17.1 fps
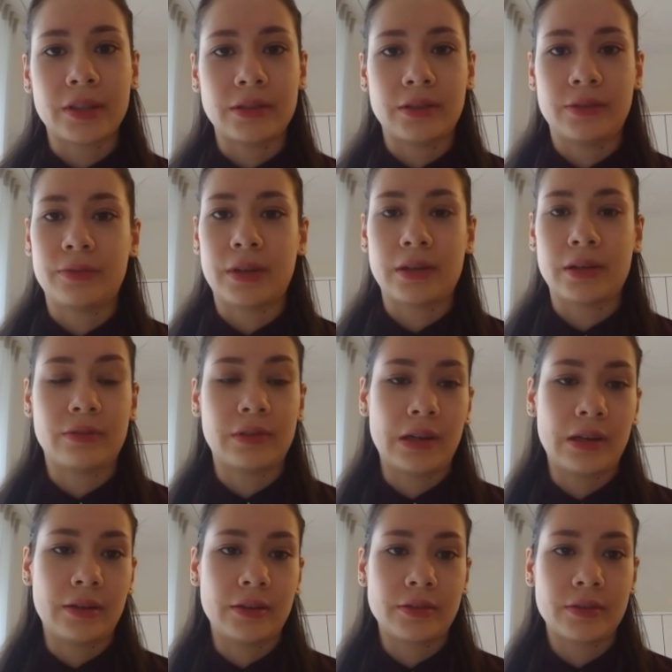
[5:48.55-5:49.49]
that you find
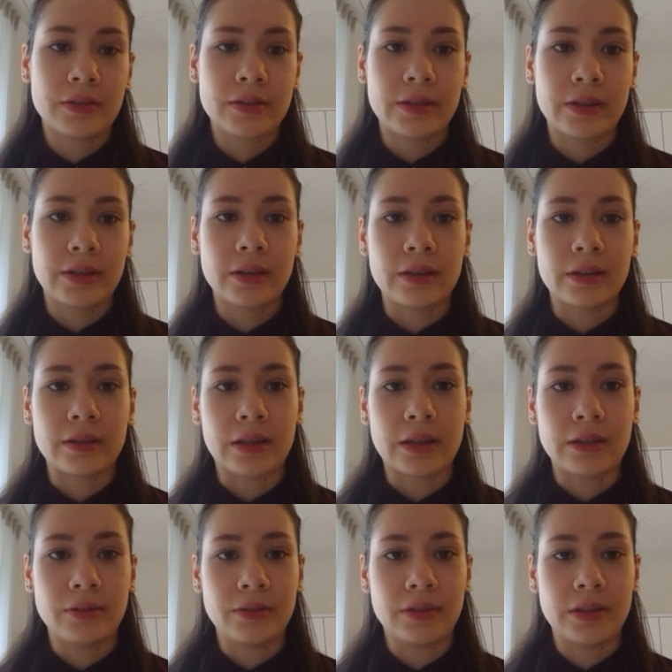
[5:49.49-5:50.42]
really interesting and
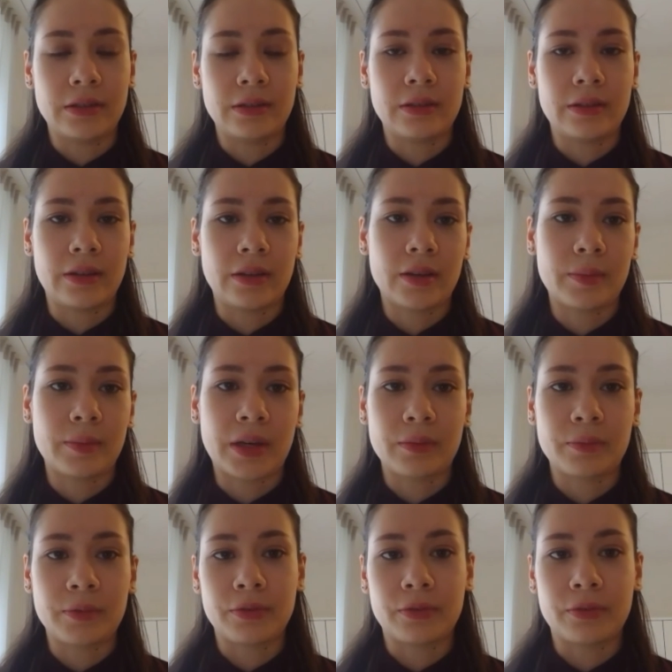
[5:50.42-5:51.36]
that you didn't think
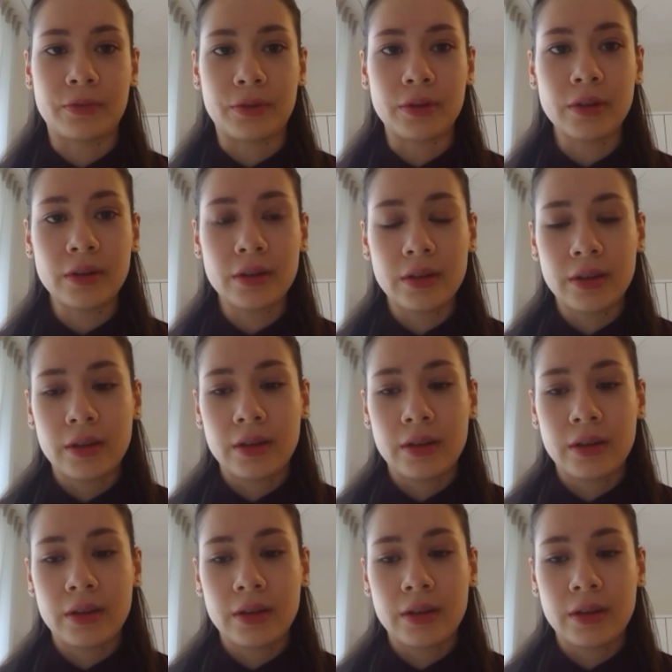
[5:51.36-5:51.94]
about before.